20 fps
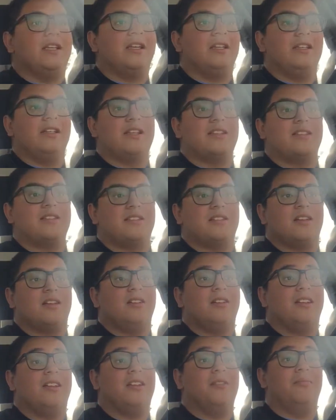it
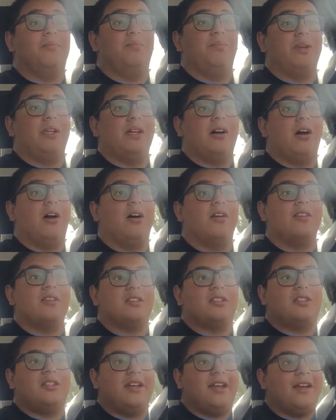necessarily gonna be on
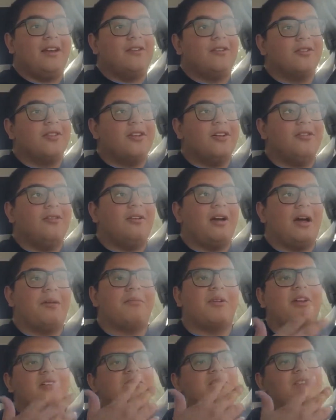this channel though? I'm not